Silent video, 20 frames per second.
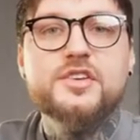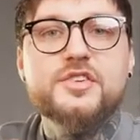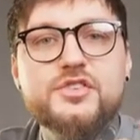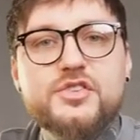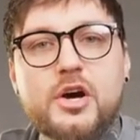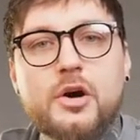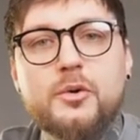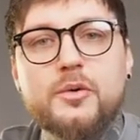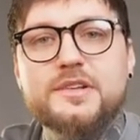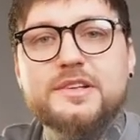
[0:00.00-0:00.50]

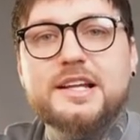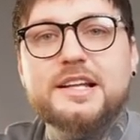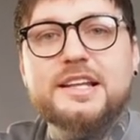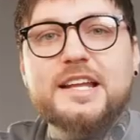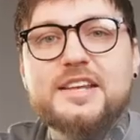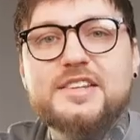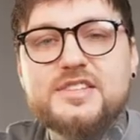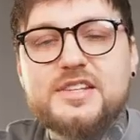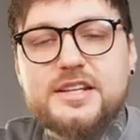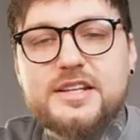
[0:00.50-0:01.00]
So the
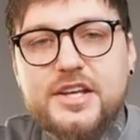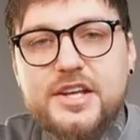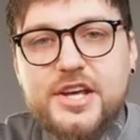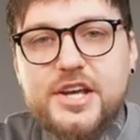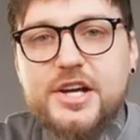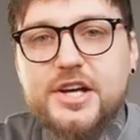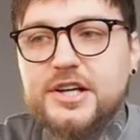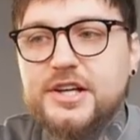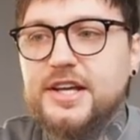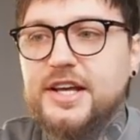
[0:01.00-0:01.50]
lesson
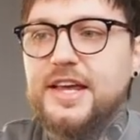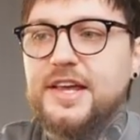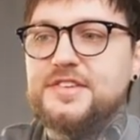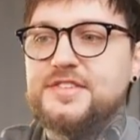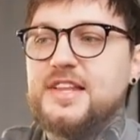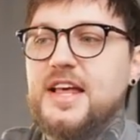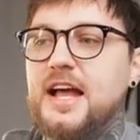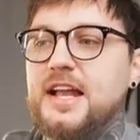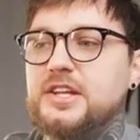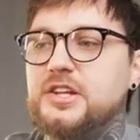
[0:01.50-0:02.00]
here
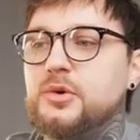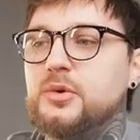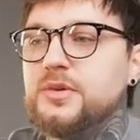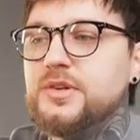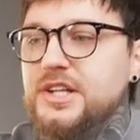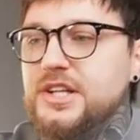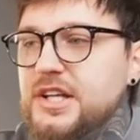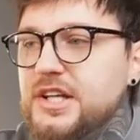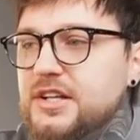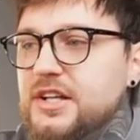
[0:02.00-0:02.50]
is that you
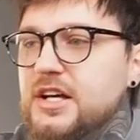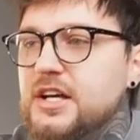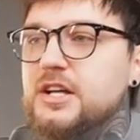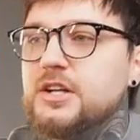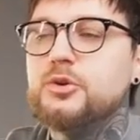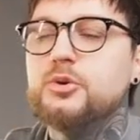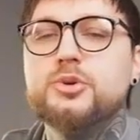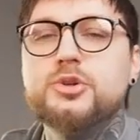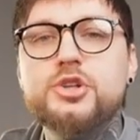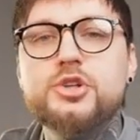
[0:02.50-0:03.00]
need
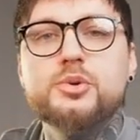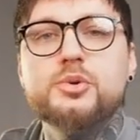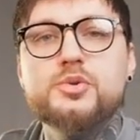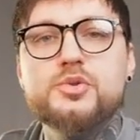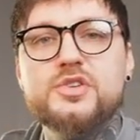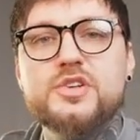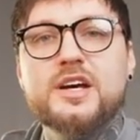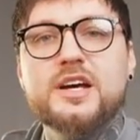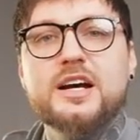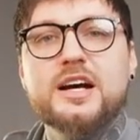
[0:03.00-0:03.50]
to
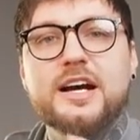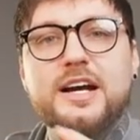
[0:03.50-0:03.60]
choose